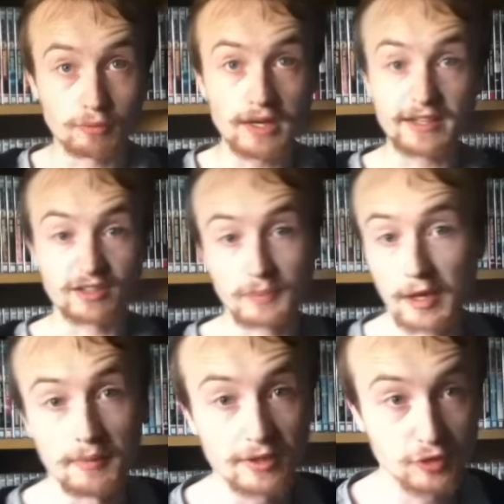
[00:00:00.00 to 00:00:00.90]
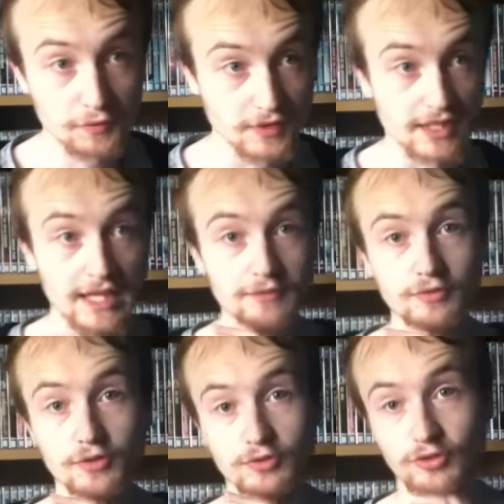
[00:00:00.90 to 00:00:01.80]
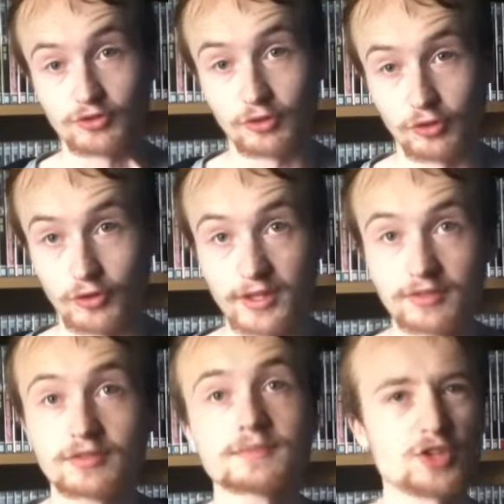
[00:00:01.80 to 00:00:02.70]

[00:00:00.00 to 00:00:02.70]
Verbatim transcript: they went experimental for the Eighth Doctor stories.